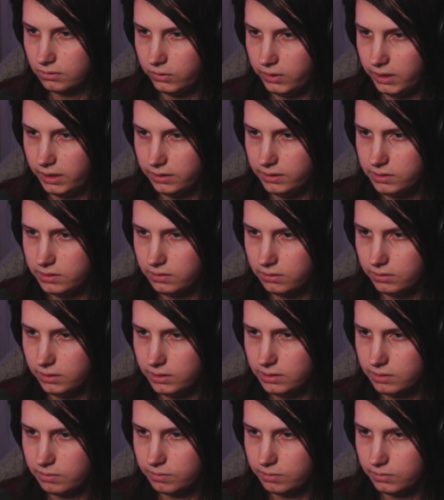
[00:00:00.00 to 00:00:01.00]
Okay, let's
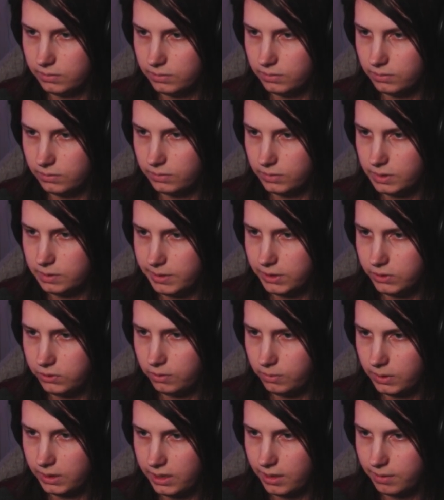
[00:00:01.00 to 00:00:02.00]
make
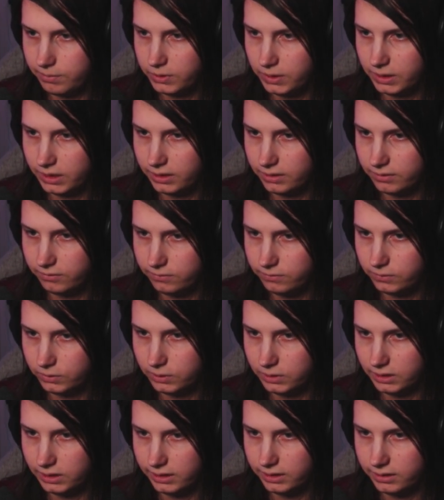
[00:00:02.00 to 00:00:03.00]
sure we're capturing a
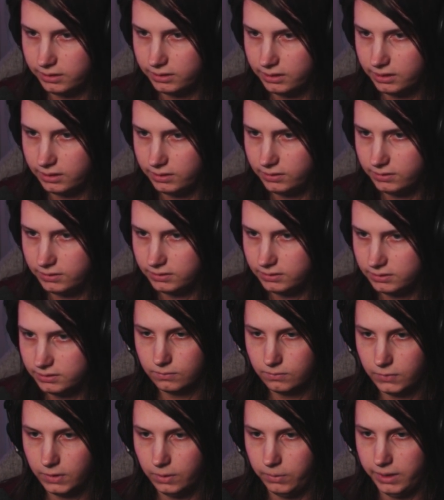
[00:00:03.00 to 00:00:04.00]
full line here.
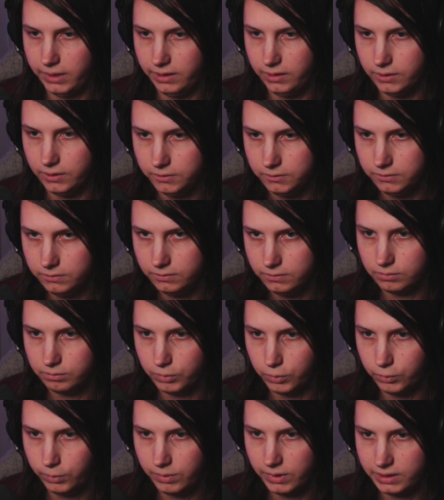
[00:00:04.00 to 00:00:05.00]
There we go.
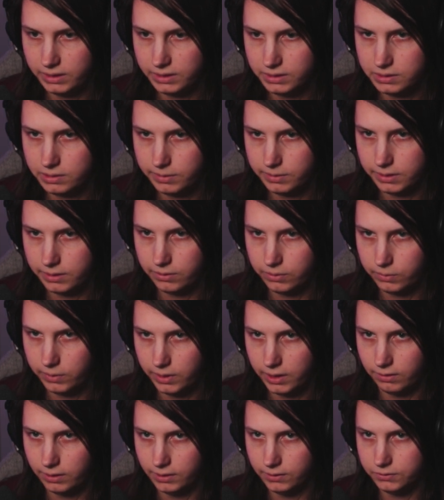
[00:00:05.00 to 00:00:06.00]
But we want this to be the other way
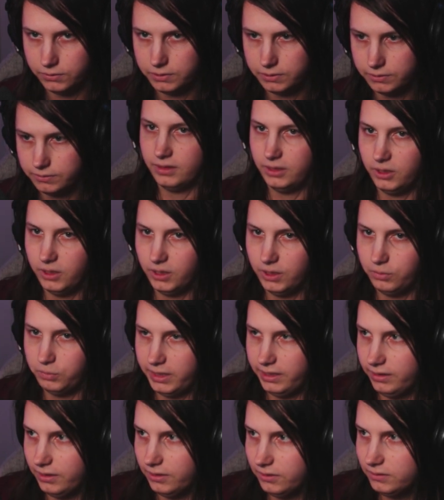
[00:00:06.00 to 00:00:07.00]
around. There we
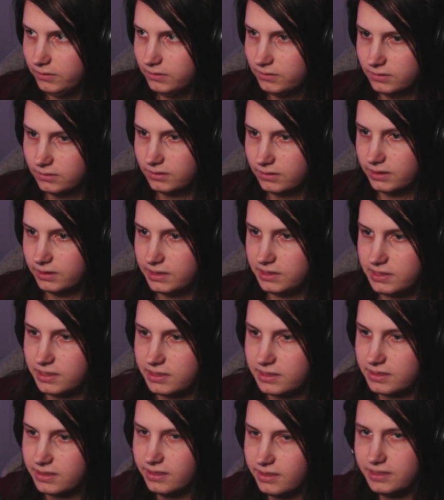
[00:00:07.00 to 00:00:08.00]
go. This
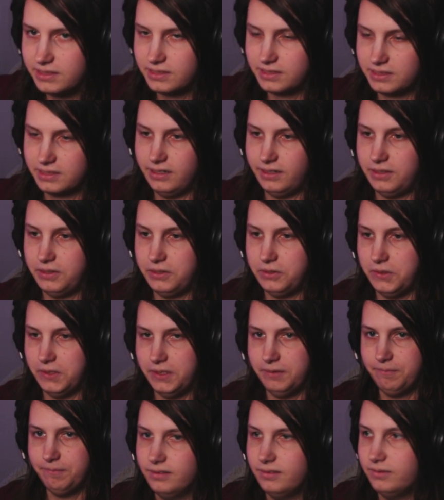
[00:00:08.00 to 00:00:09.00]
is gonna do
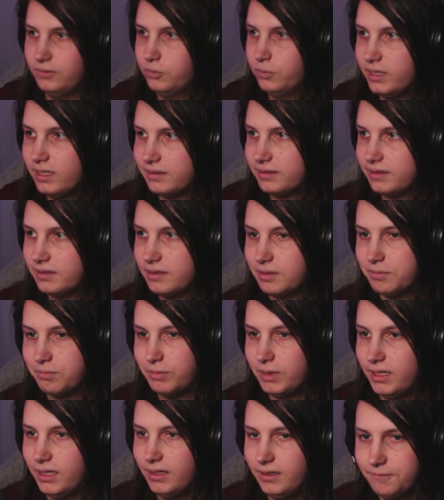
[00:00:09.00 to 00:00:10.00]
it. We got the
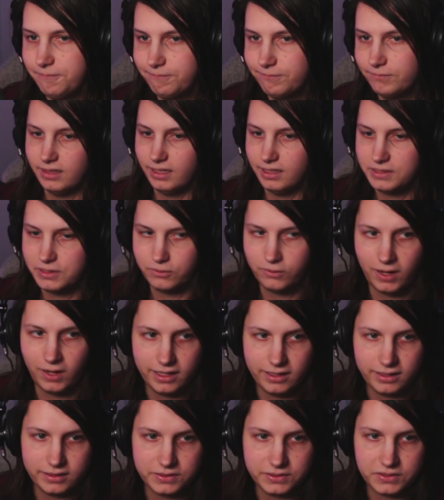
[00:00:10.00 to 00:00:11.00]
number. That's the
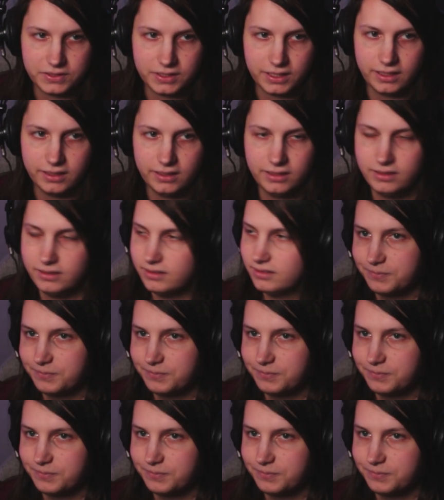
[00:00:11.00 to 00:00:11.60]
right answer.